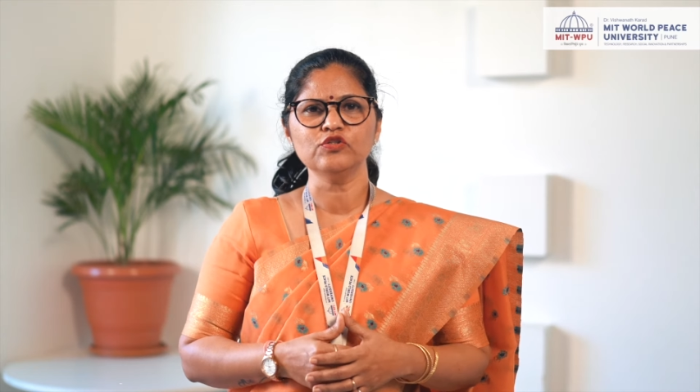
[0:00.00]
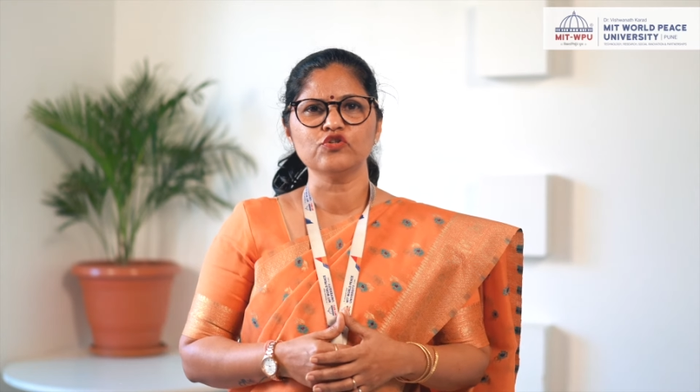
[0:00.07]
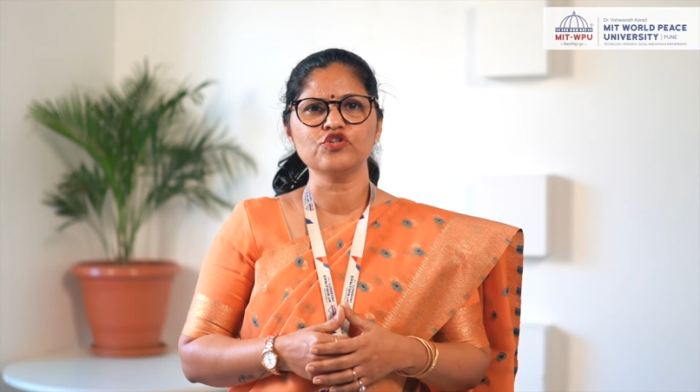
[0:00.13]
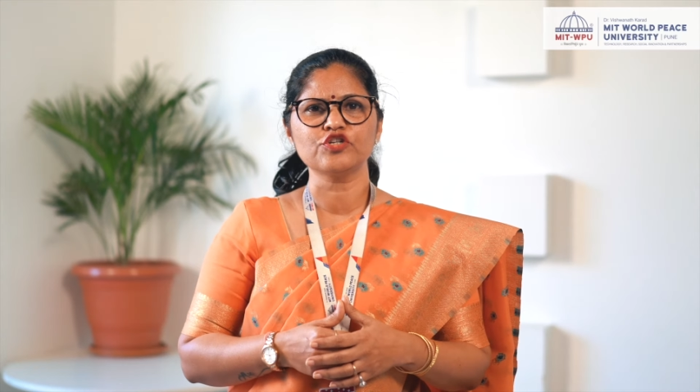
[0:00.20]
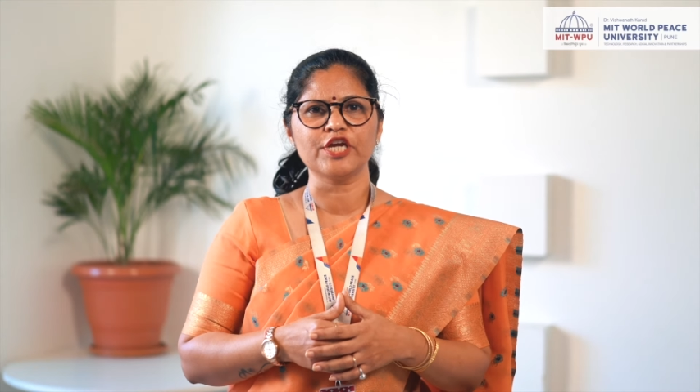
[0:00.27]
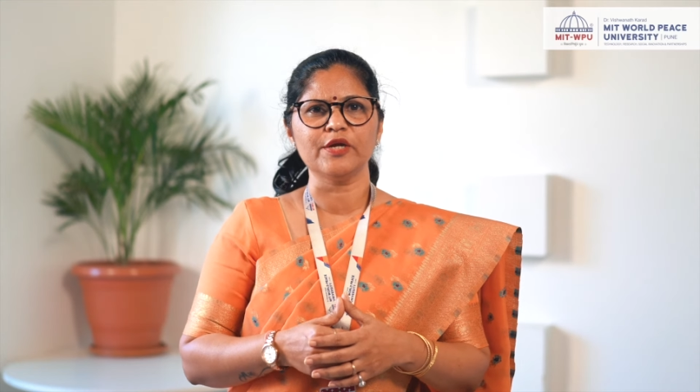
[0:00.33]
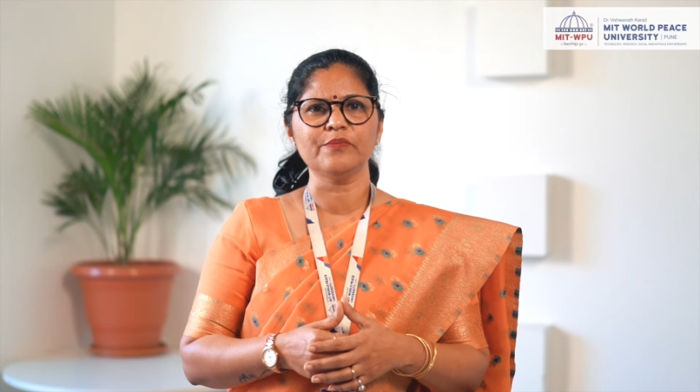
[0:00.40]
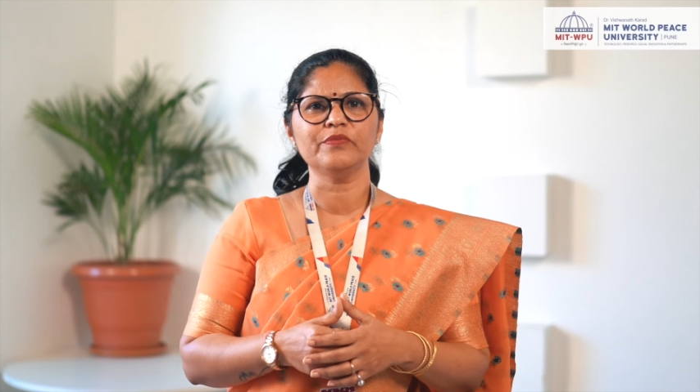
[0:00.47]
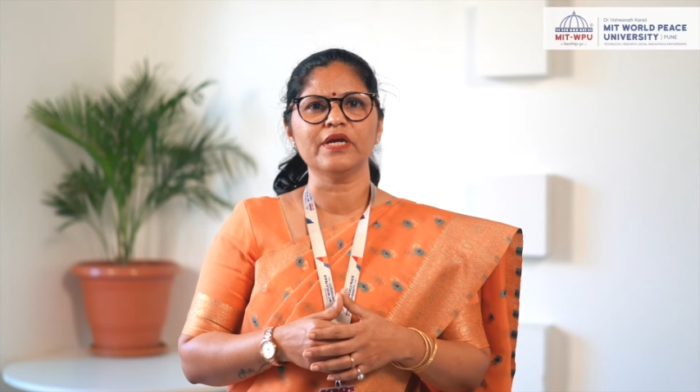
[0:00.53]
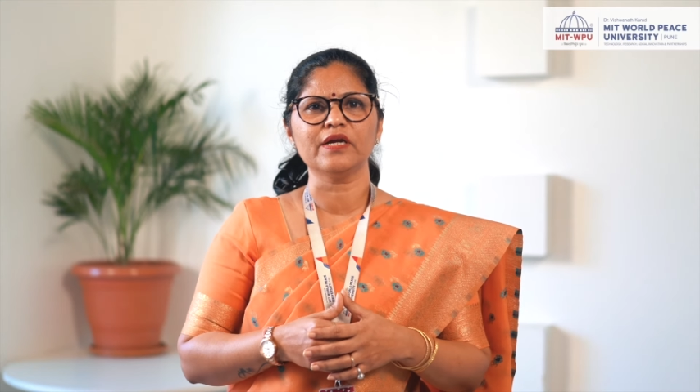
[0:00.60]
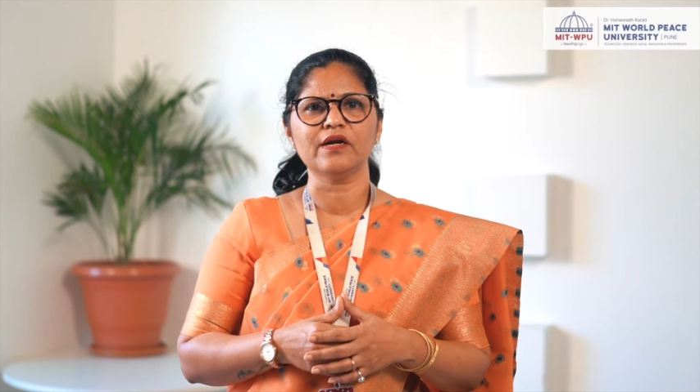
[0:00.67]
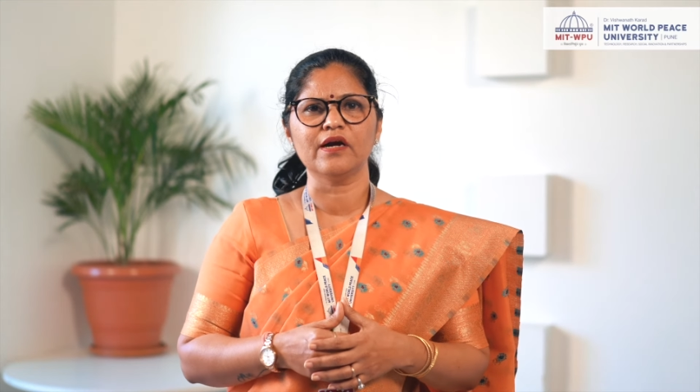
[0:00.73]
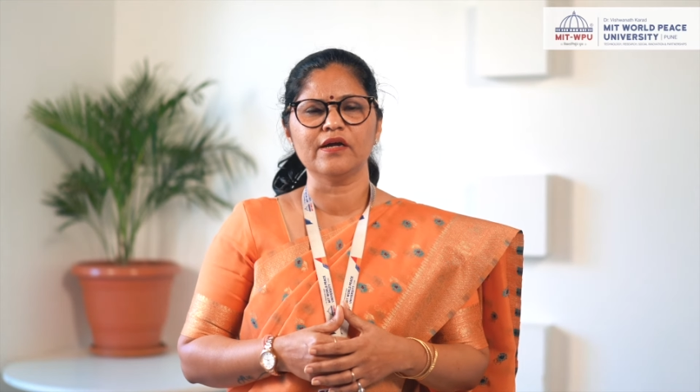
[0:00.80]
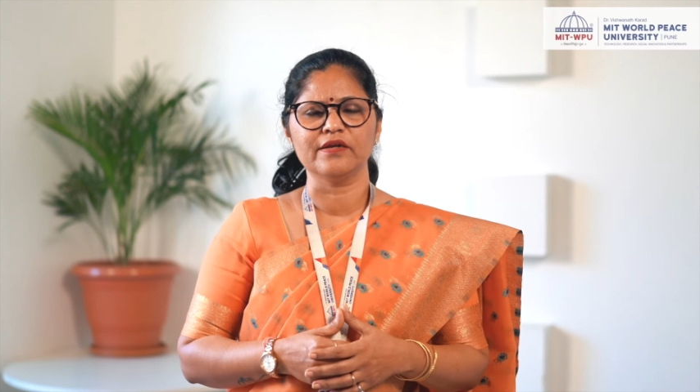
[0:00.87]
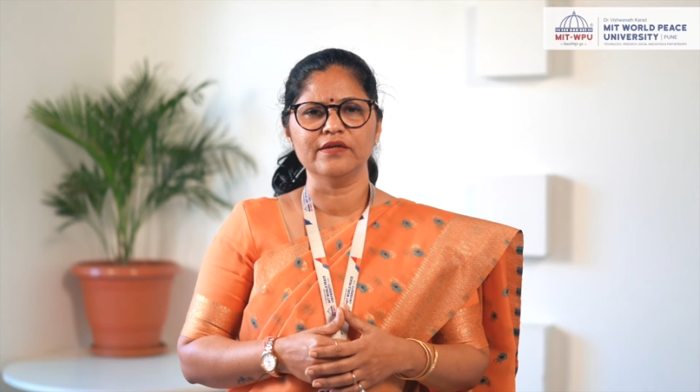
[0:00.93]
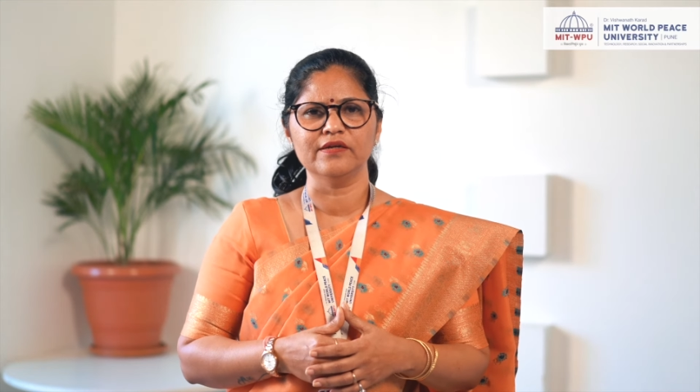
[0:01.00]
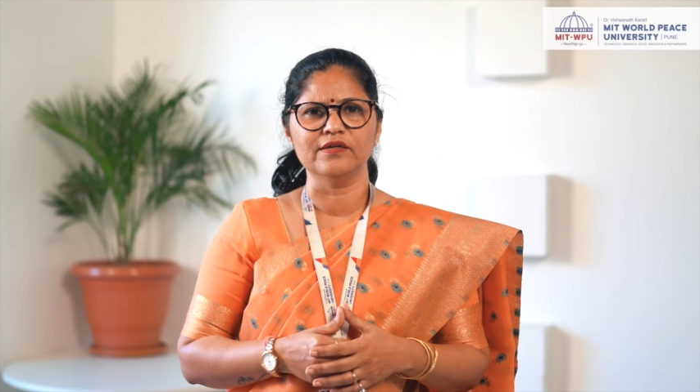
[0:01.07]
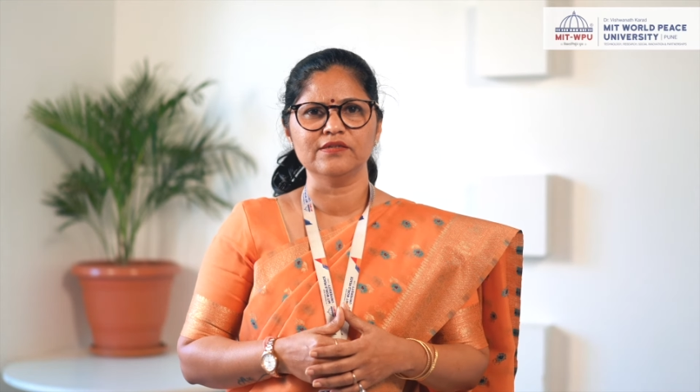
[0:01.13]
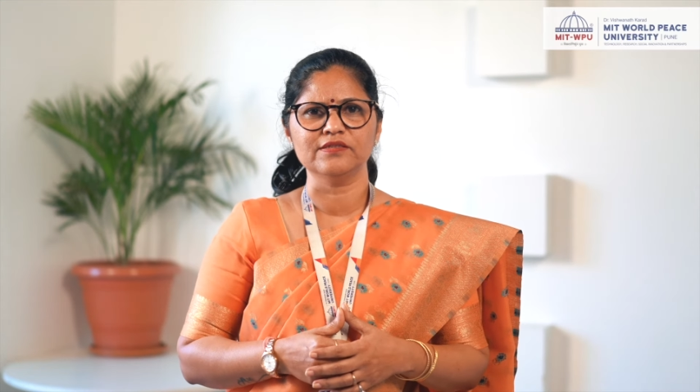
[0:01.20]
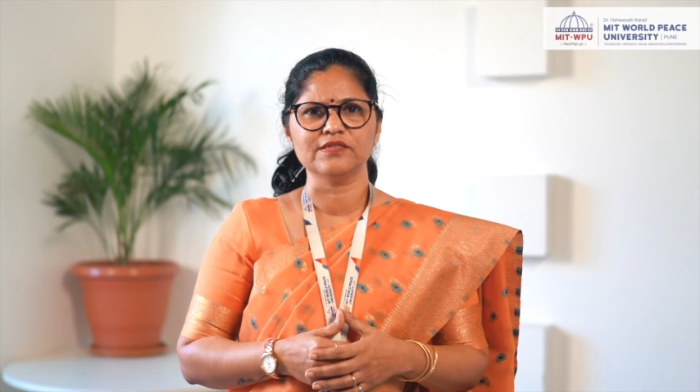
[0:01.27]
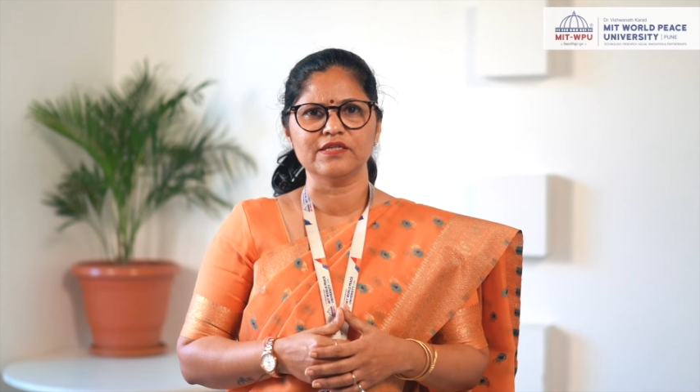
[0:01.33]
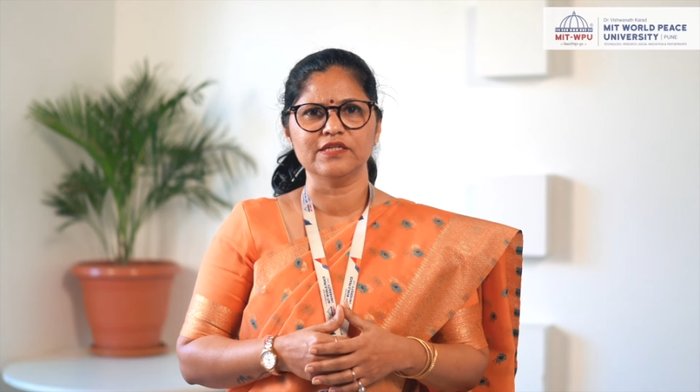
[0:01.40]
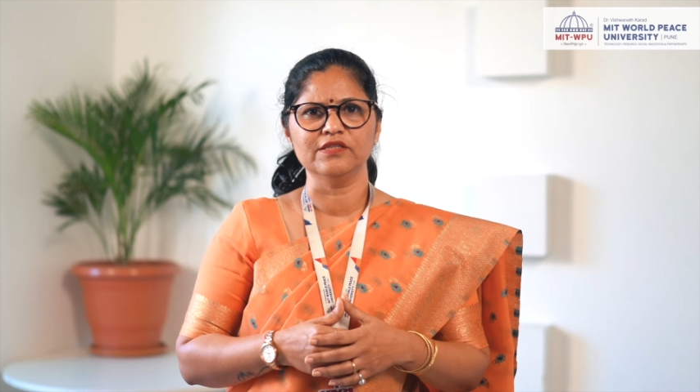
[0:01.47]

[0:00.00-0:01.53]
to shape their careers